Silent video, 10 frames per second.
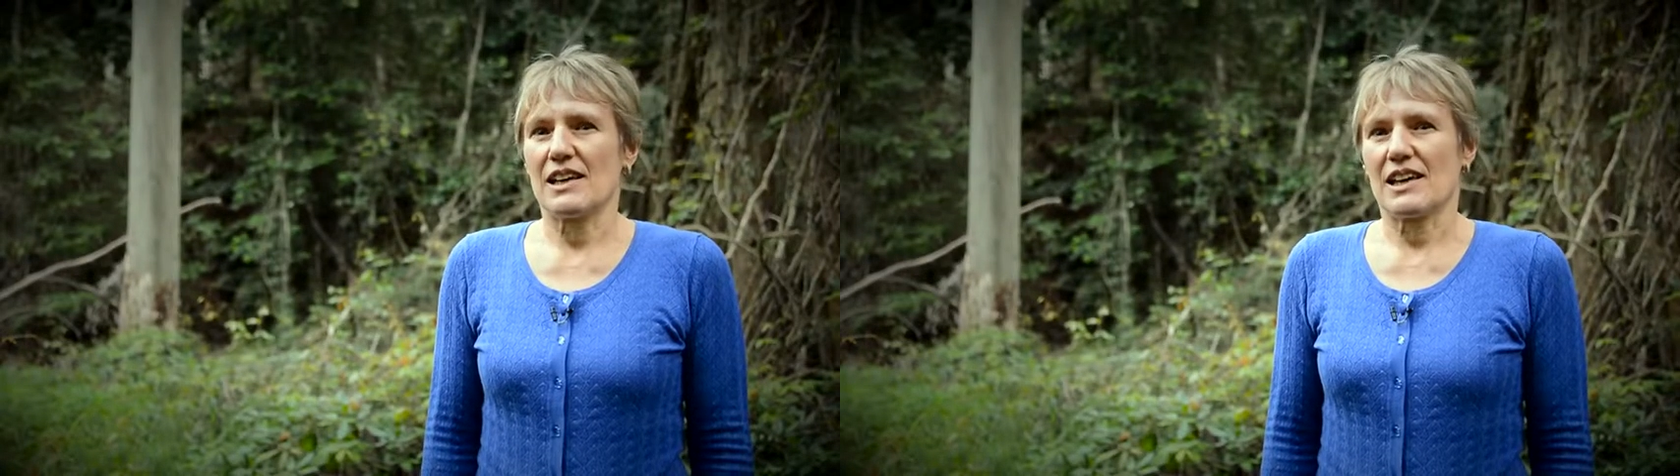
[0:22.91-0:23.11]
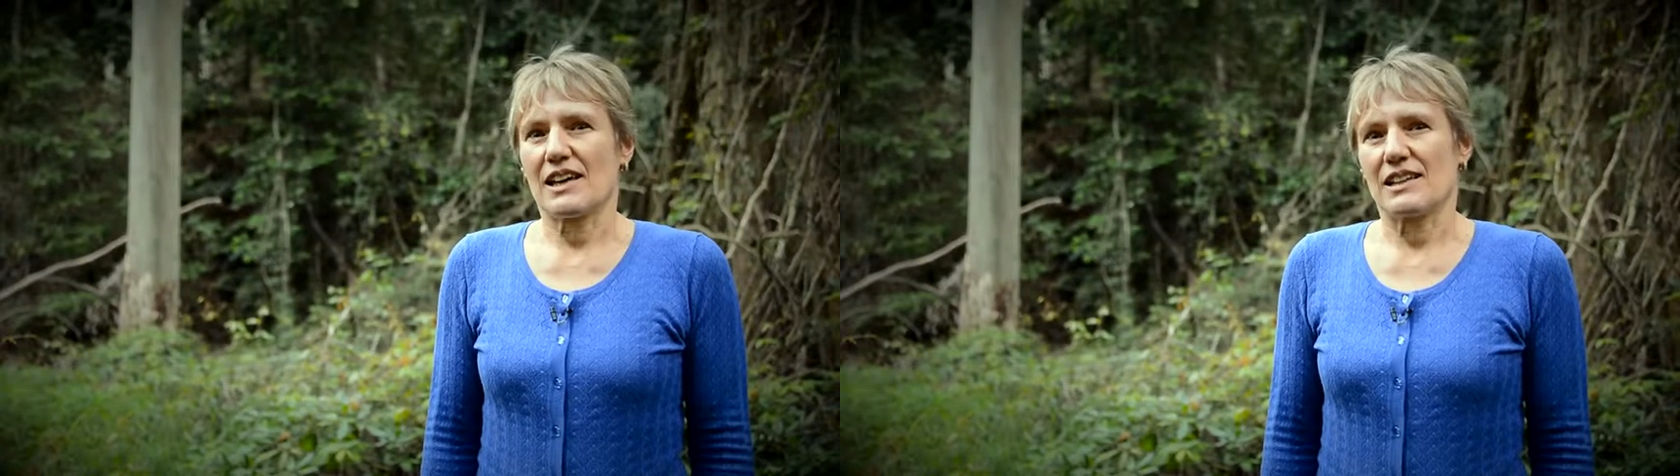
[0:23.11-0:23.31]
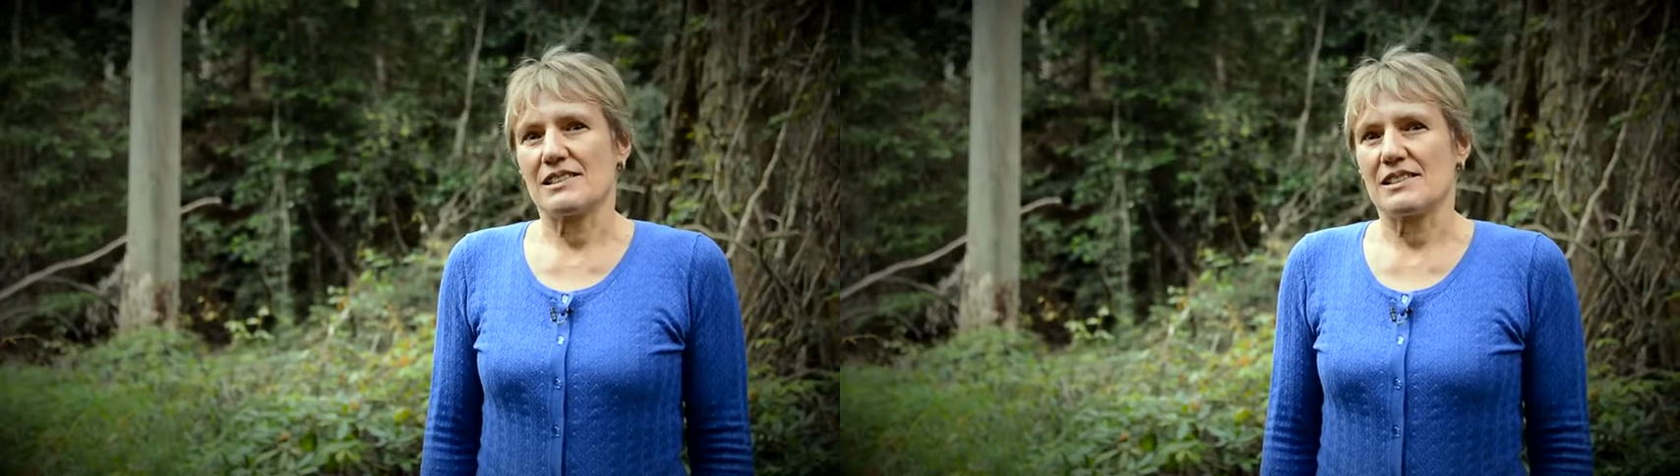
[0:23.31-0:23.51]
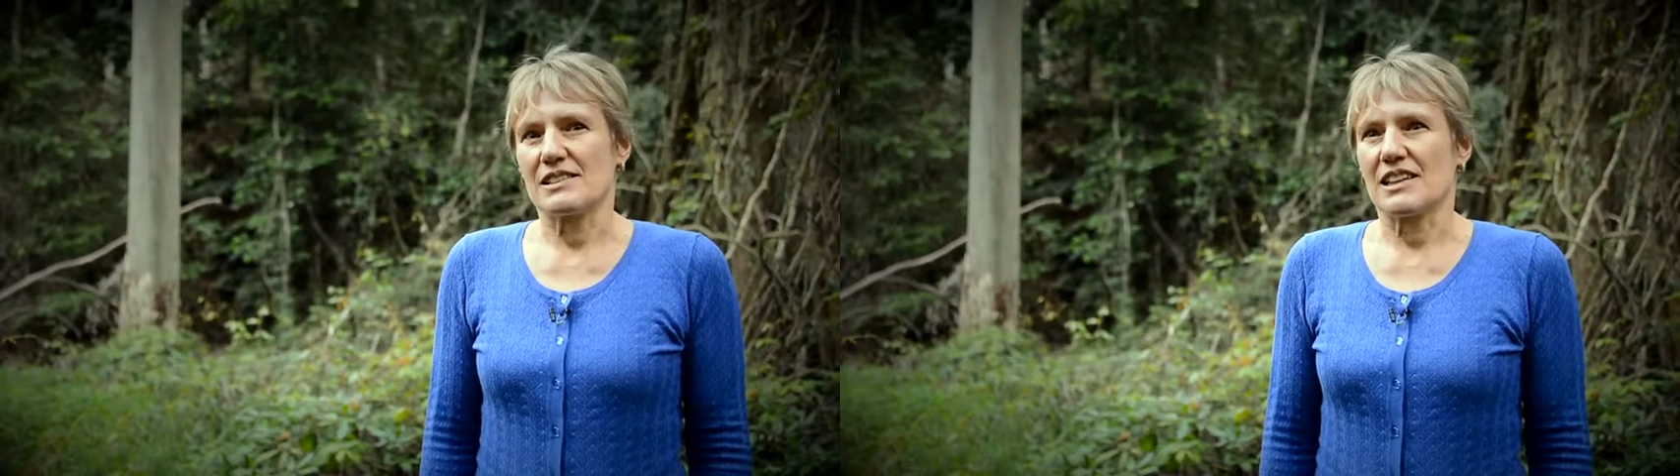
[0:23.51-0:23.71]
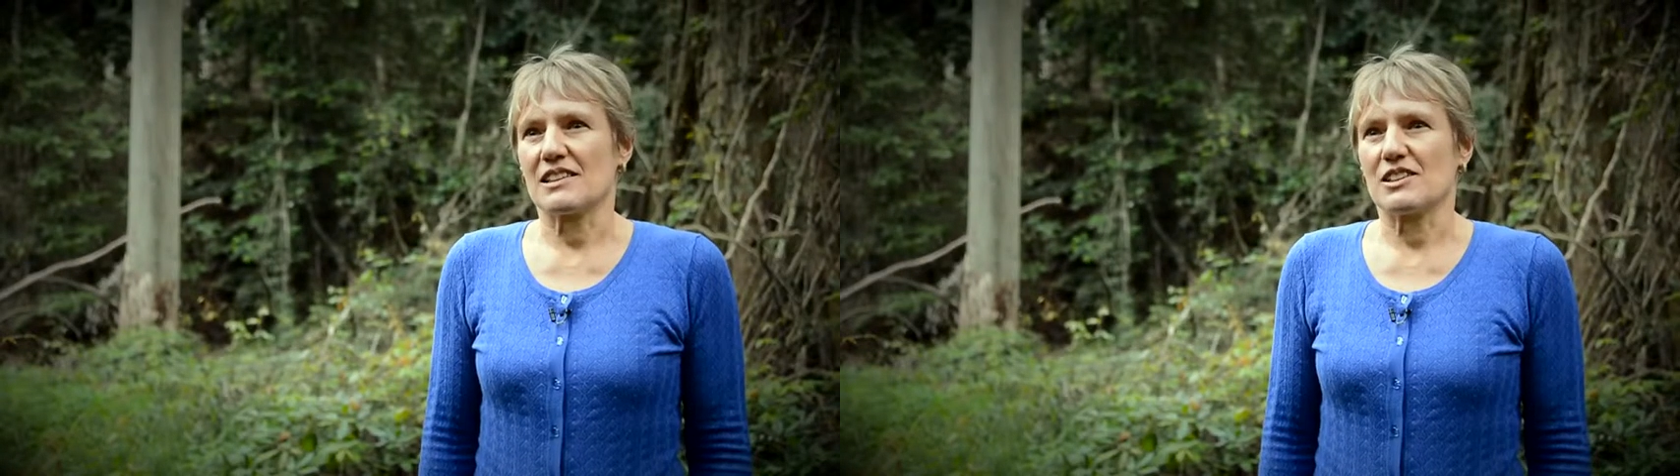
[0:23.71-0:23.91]
And
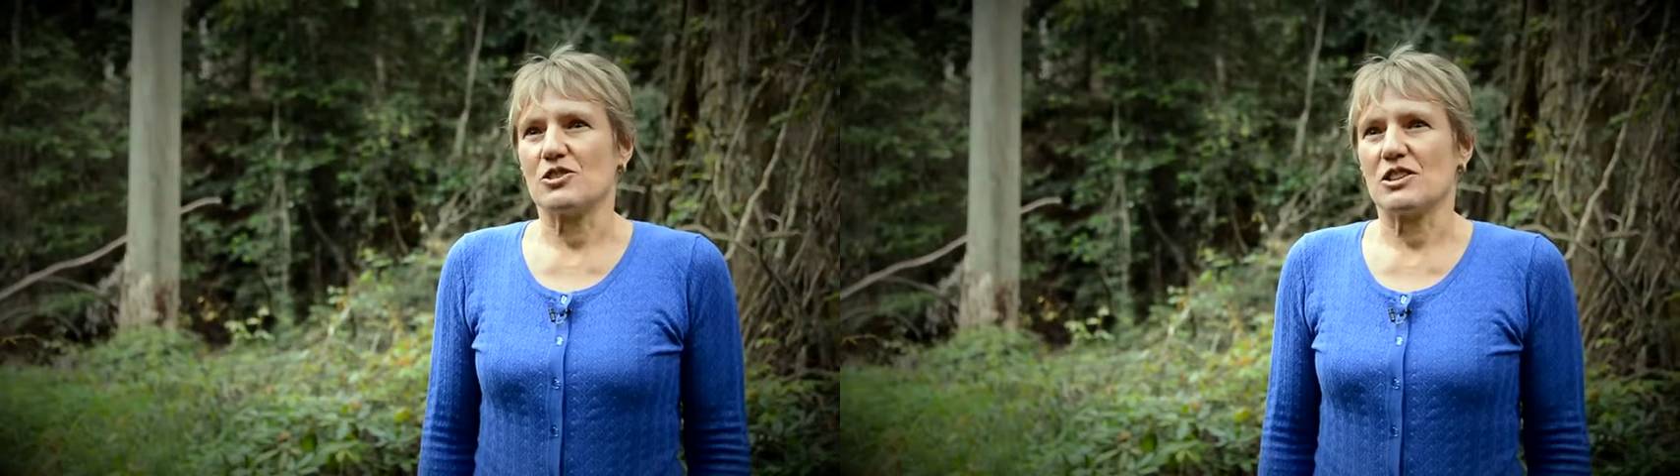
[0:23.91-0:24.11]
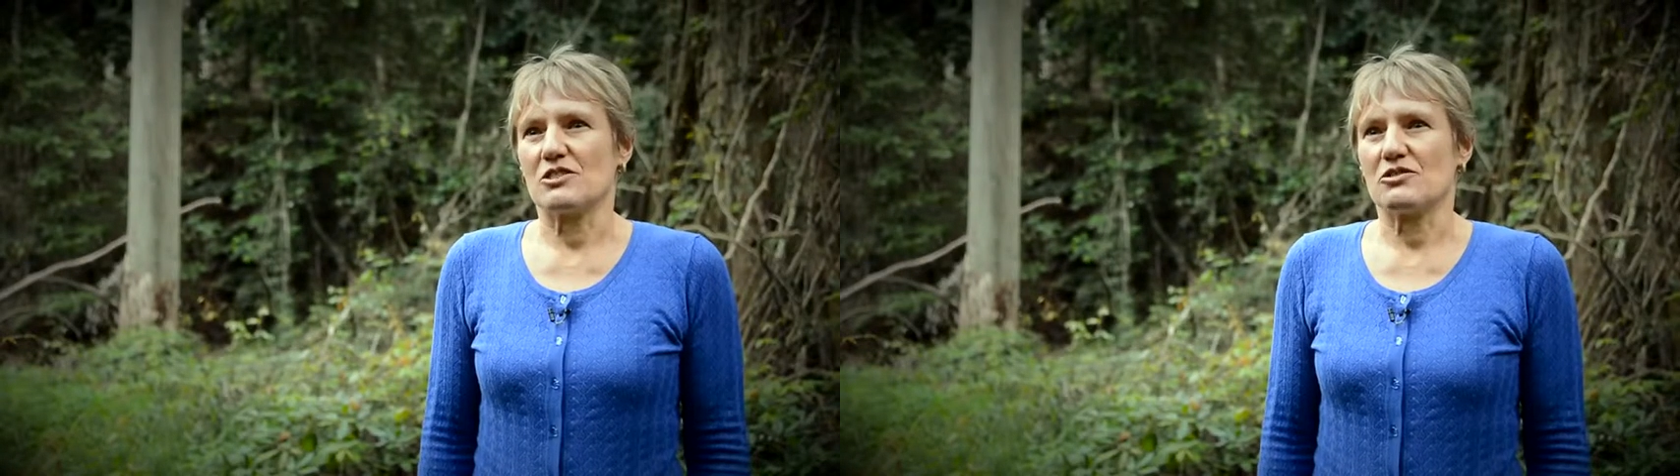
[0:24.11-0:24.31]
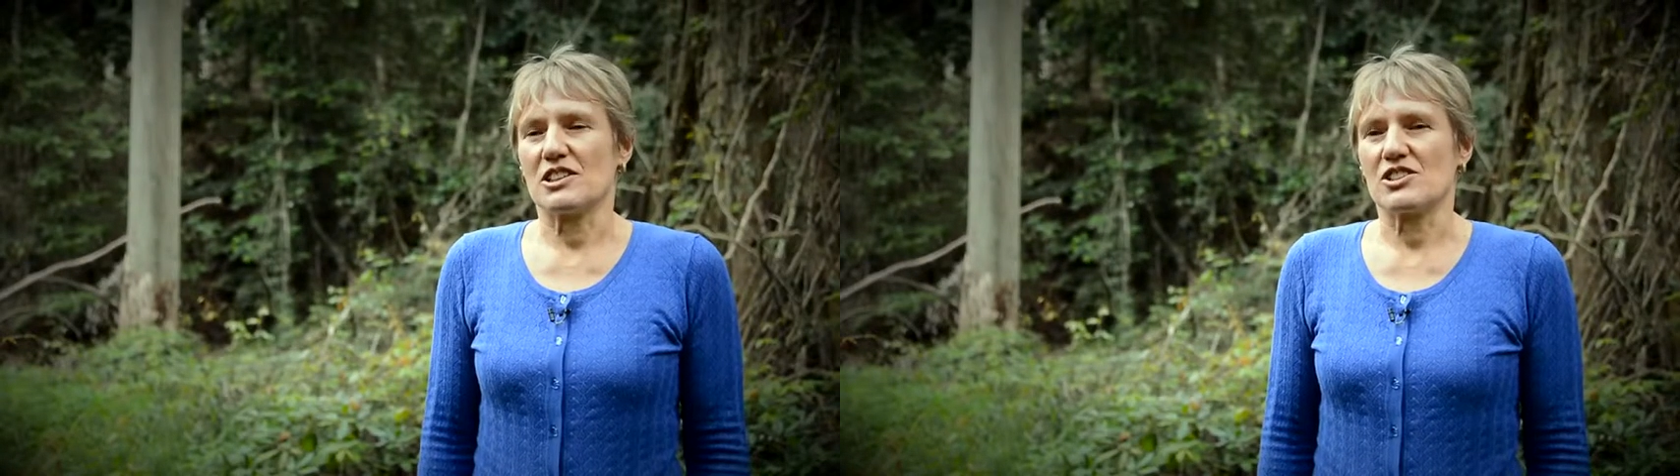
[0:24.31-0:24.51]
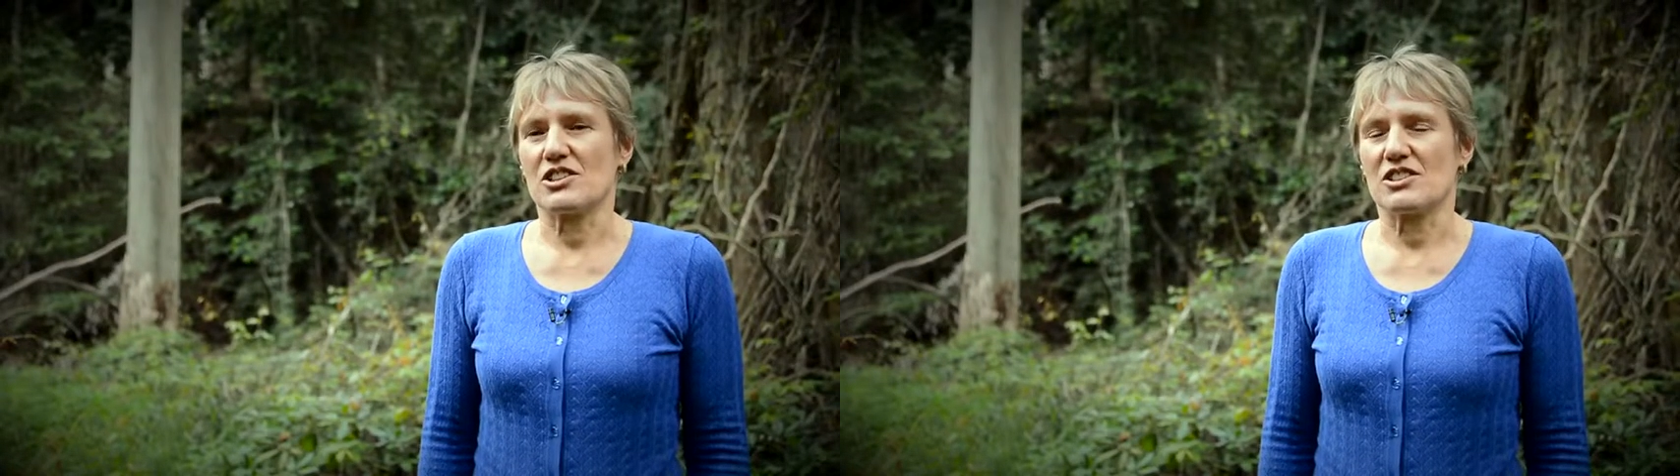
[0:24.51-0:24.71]
the other unique feature